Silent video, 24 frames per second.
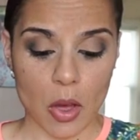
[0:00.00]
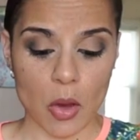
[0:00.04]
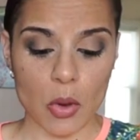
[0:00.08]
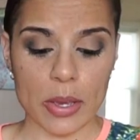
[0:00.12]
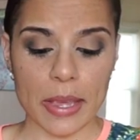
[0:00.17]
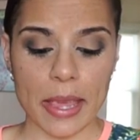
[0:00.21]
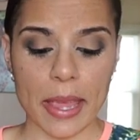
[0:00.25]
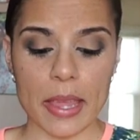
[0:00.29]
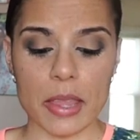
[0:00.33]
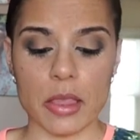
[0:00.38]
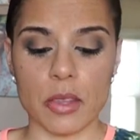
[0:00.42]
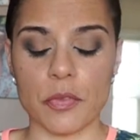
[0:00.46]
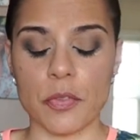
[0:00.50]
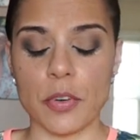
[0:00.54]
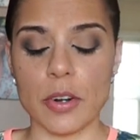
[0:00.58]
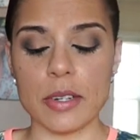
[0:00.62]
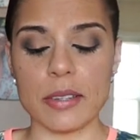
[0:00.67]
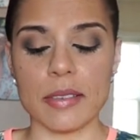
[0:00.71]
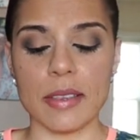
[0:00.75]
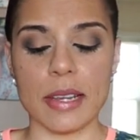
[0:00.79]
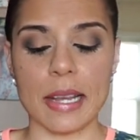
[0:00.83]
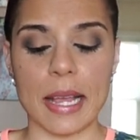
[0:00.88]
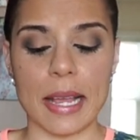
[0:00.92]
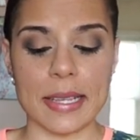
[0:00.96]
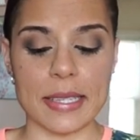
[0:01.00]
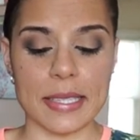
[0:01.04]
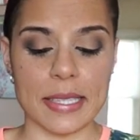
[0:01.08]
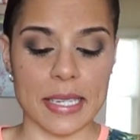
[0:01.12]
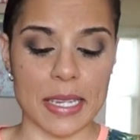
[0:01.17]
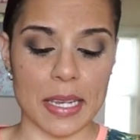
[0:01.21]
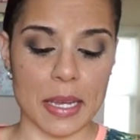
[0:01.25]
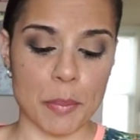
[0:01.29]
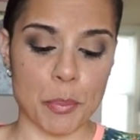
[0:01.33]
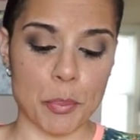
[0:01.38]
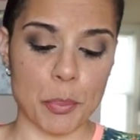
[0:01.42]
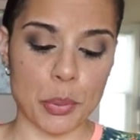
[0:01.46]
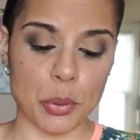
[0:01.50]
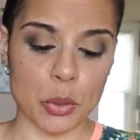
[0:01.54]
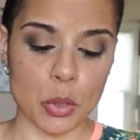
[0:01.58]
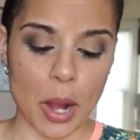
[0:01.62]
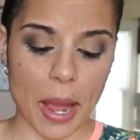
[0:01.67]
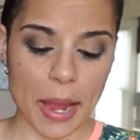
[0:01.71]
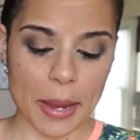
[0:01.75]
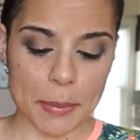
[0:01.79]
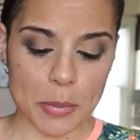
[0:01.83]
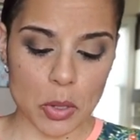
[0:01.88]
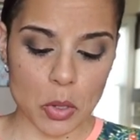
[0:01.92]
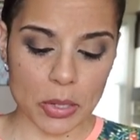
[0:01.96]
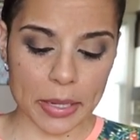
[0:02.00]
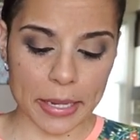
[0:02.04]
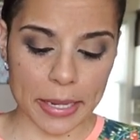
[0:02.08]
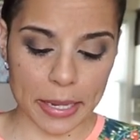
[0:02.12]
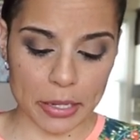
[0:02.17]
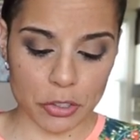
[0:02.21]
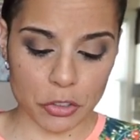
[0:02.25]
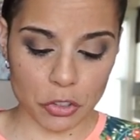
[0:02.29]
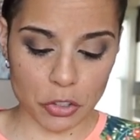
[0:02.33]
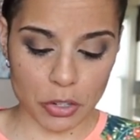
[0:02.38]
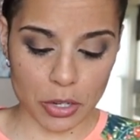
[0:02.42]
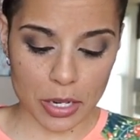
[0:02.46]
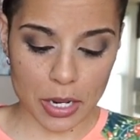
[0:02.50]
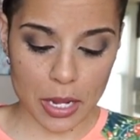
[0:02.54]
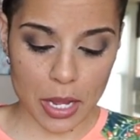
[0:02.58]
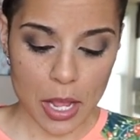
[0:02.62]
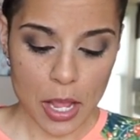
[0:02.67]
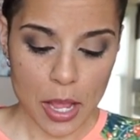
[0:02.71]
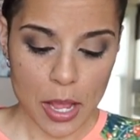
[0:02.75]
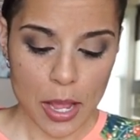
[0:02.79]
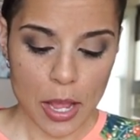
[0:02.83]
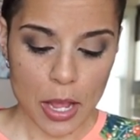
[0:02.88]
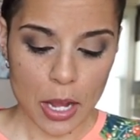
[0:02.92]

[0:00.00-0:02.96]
Okay, the first thing I see, Primal Kitchen